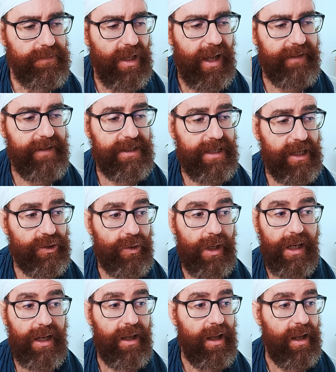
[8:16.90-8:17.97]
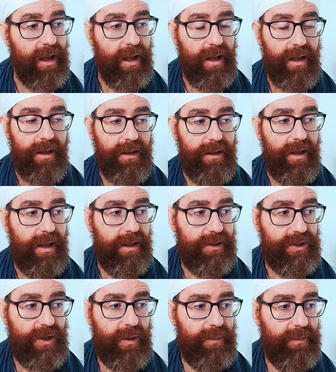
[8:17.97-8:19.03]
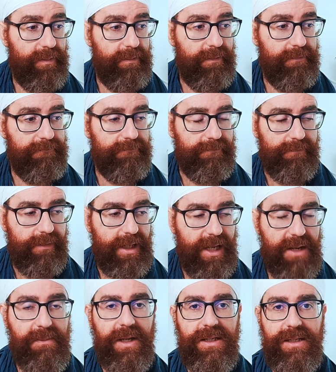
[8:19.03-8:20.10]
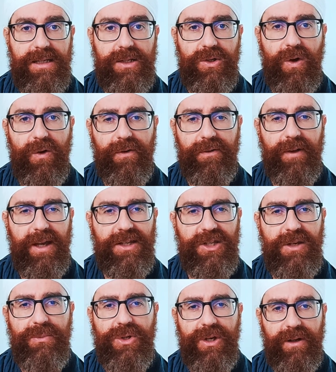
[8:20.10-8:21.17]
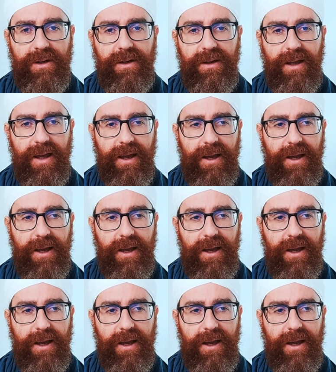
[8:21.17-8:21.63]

And there's actually some images of Egyptian